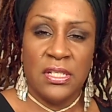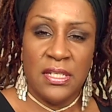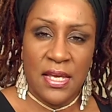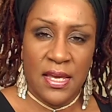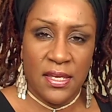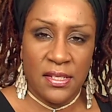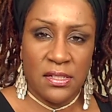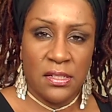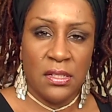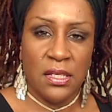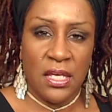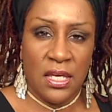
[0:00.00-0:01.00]
Yes,
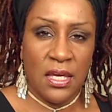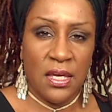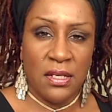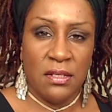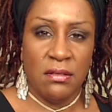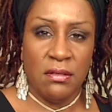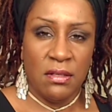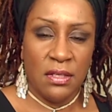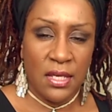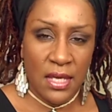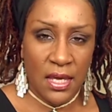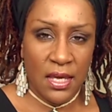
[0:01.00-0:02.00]
it
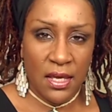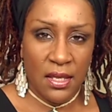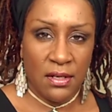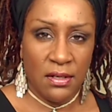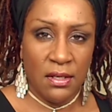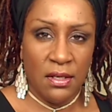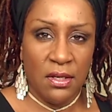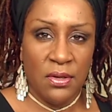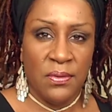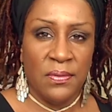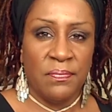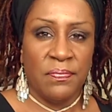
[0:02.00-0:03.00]
can.
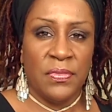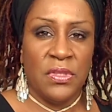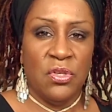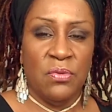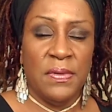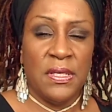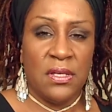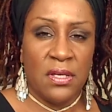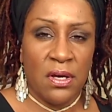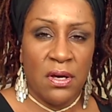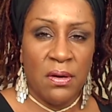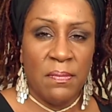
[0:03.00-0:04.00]
You
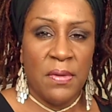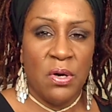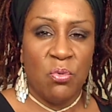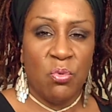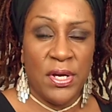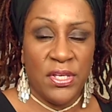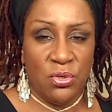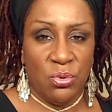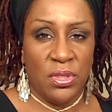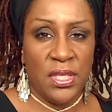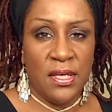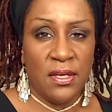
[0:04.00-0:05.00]
become what you
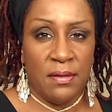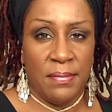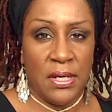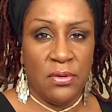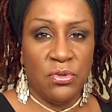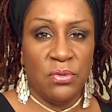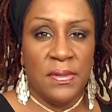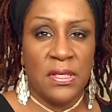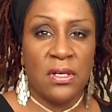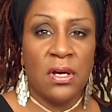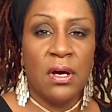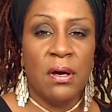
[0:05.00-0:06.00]
think about. You
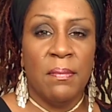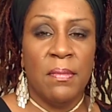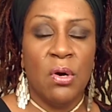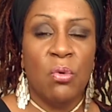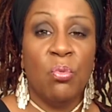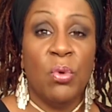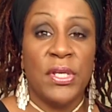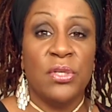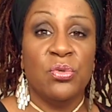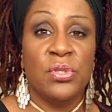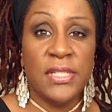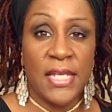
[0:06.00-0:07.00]
become what
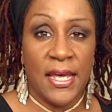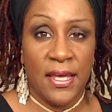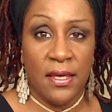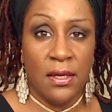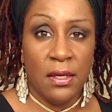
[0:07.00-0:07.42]
you say.